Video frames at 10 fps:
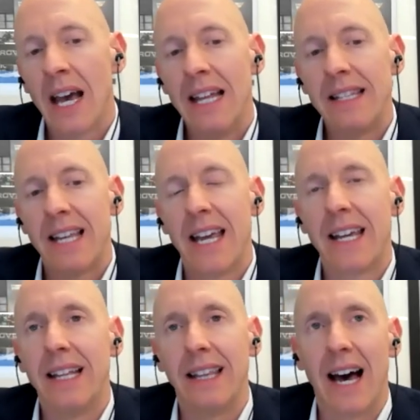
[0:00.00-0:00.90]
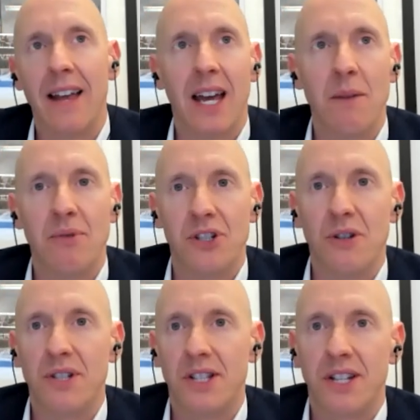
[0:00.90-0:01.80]
And taking that, they
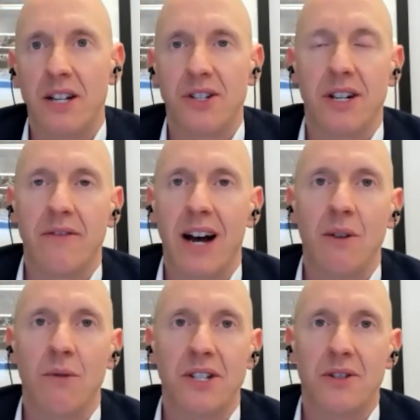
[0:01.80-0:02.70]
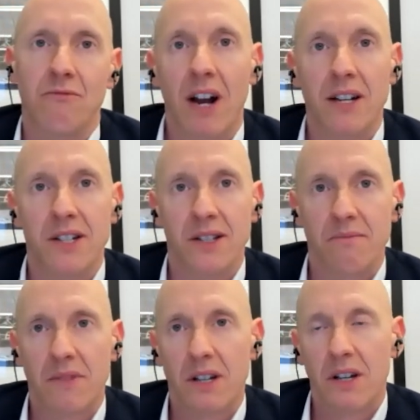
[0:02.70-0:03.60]
produce essentially valuation
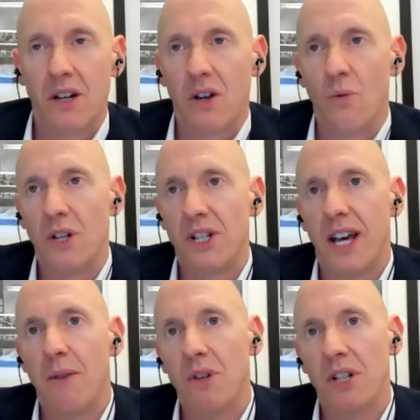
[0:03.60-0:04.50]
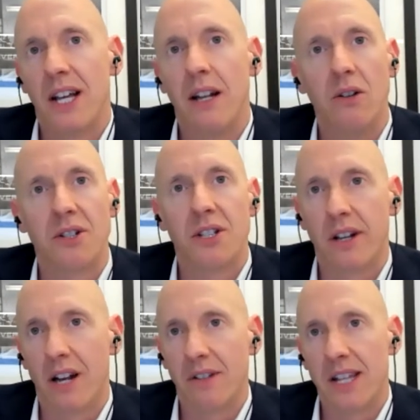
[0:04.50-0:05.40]
ranges, which they look to
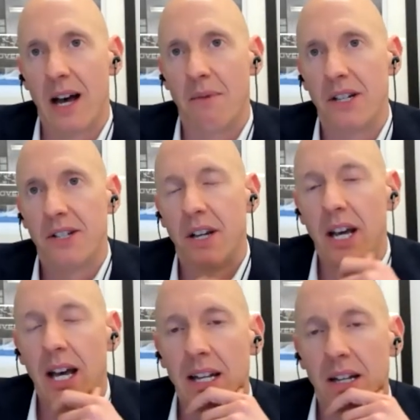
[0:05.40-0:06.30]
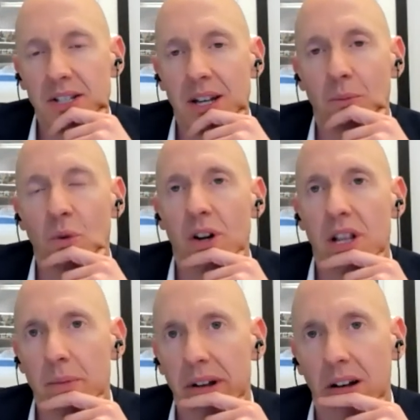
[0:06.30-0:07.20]
kind of establish, you know, somewhere in
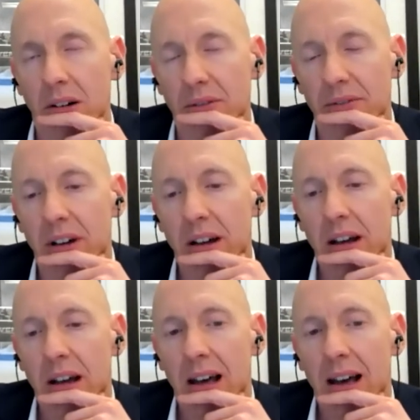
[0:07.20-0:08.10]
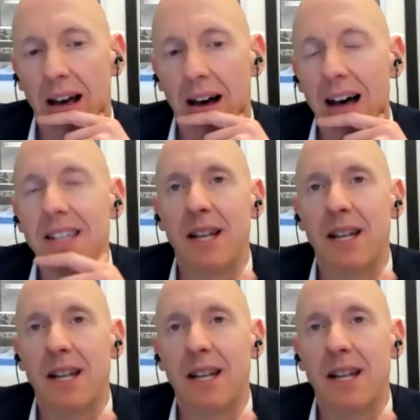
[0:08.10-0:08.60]
the middle of. And